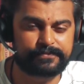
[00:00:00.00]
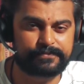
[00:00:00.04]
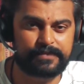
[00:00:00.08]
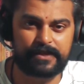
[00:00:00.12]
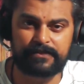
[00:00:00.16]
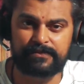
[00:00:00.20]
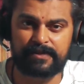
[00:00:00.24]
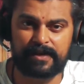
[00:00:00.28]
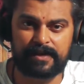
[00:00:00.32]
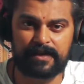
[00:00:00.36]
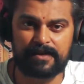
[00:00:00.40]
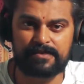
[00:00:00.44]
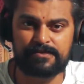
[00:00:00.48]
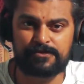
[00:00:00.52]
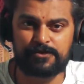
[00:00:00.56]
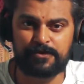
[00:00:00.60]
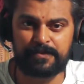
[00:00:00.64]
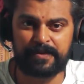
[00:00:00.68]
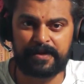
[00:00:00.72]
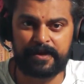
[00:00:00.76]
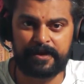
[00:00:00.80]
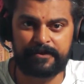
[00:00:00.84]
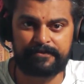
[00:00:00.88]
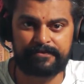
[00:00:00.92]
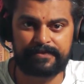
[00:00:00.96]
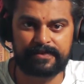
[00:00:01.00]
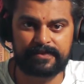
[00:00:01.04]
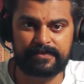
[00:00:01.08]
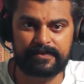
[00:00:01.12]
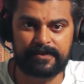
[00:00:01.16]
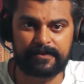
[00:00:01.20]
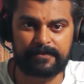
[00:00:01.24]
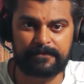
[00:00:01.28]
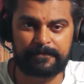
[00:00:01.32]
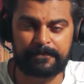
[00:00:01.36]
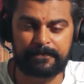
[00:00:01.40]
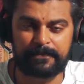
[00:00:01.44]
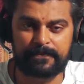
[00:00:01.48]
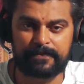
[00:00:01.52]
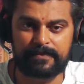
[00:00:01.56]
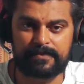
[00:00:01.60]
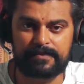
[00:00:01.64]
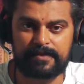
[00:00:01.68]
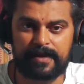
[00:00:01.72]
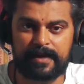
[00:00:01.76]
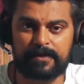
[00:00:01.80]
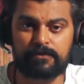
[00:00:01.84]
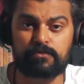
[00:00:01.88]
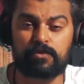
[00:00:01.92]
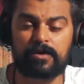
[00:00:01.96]
That we're consuming everything.
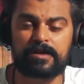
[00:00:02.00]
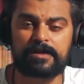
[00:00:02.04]
And